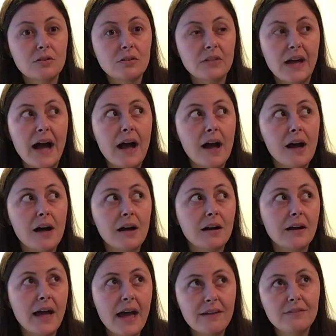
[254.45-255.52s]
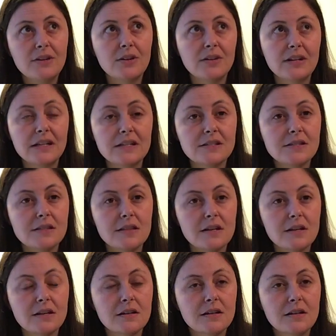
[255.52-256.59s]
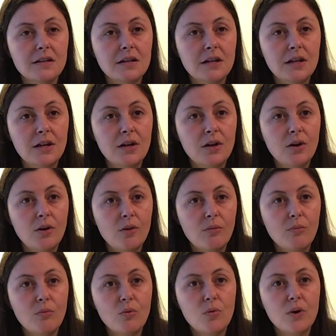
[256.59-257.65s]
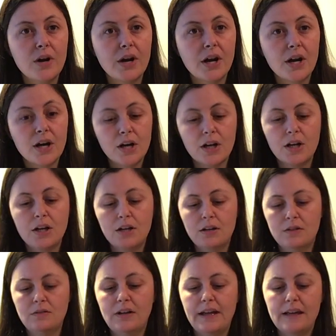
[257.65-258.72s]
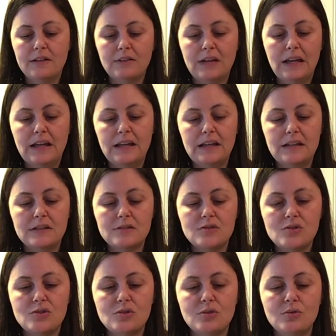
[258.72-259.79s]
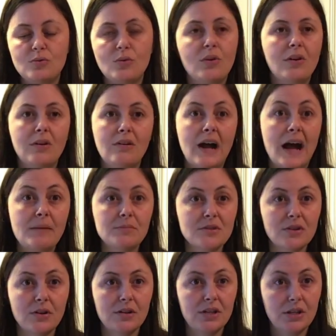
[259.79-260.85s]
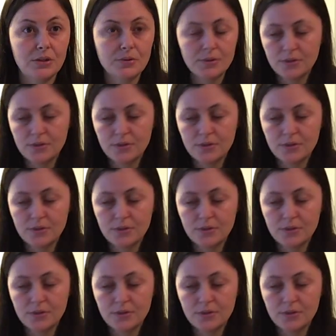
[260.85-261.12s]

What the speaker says: the heavier it is, the more likely it is to collapse on you.